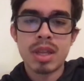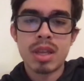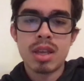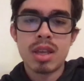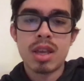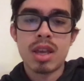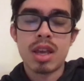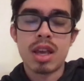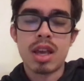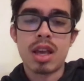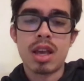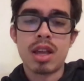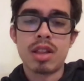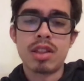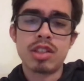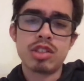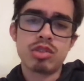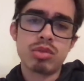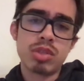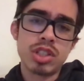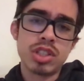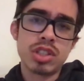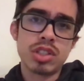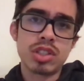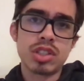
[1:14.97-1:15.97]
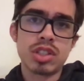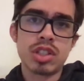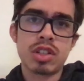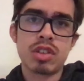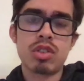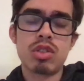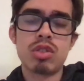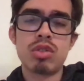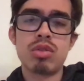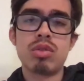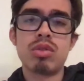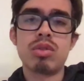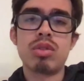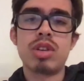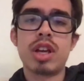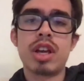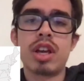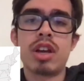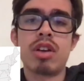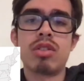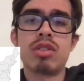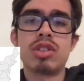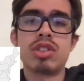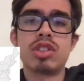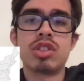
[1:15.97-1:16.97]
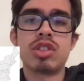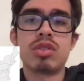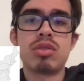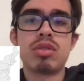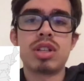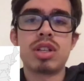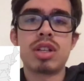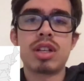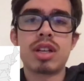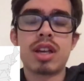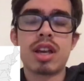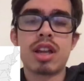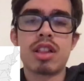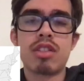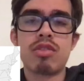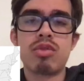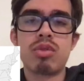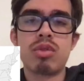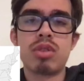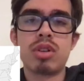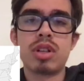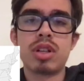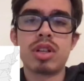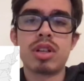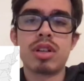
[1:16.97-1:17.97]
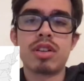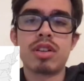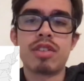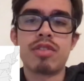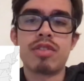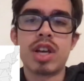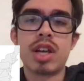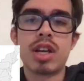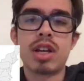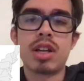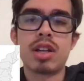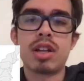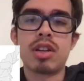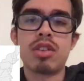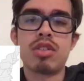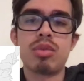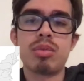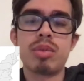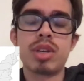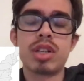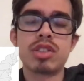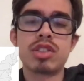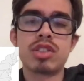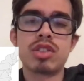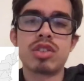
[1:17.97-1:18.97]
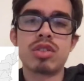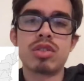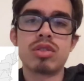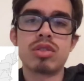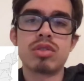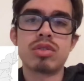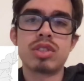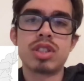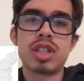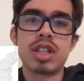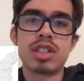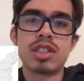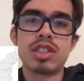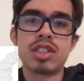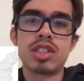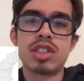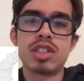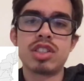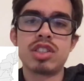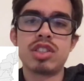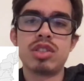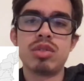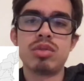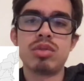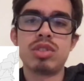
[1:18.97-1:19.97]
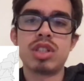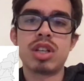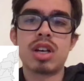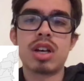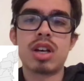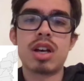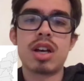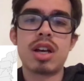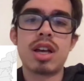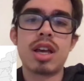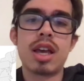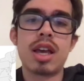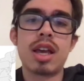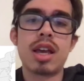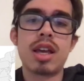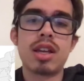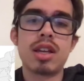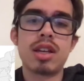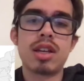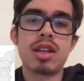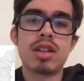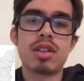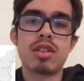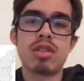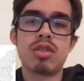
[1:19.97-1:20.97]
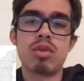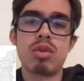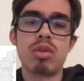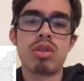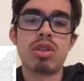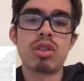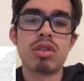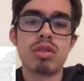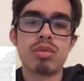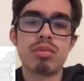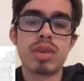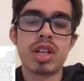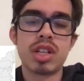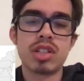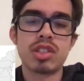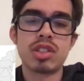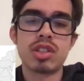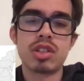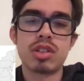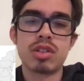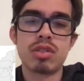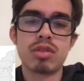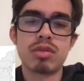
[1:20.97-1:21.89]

And these regions include Arizona, California, Nevada, New Mexico, Texas, Utah, and northern Mexico.